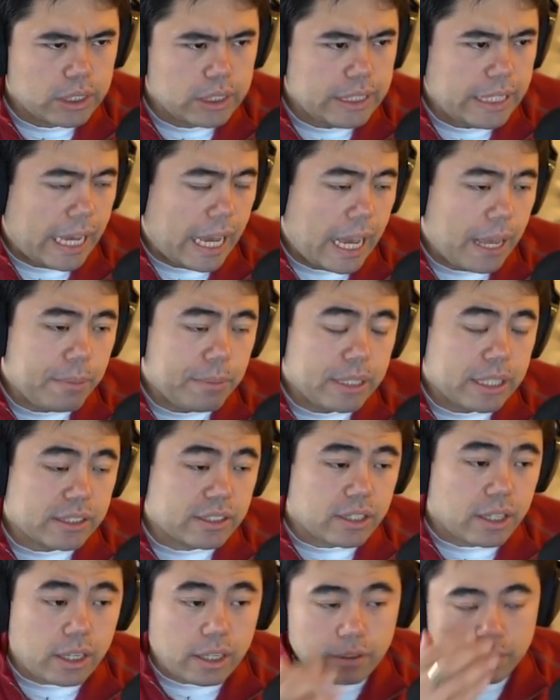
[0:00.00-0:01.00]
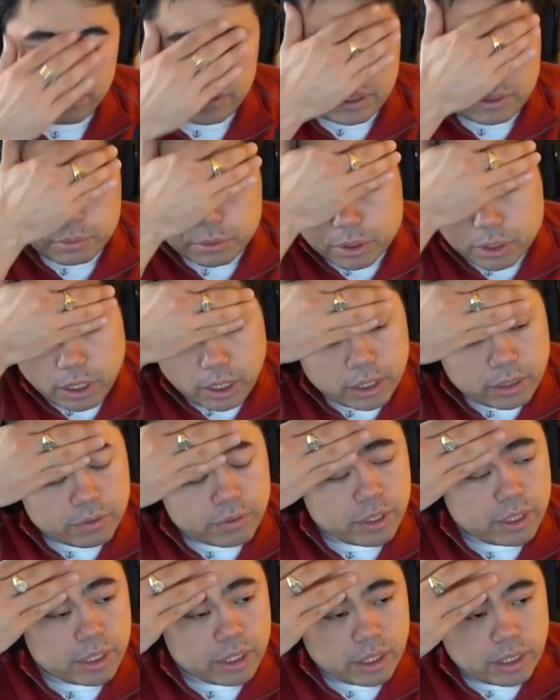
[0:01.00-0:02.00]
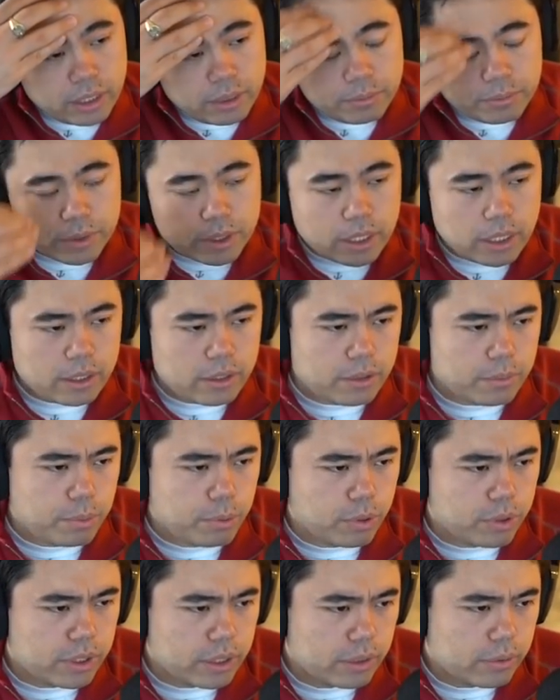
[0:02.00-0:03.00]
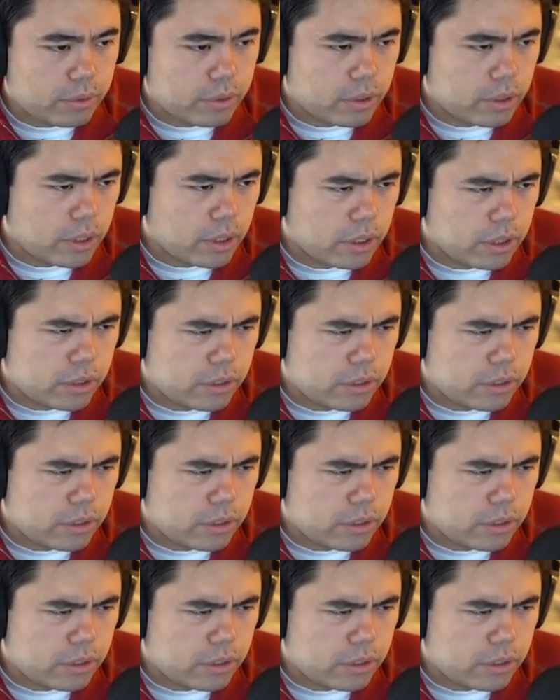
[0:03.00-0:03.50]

Yeah, I mean that's kind of that was kind of the um kind of the point that I uh,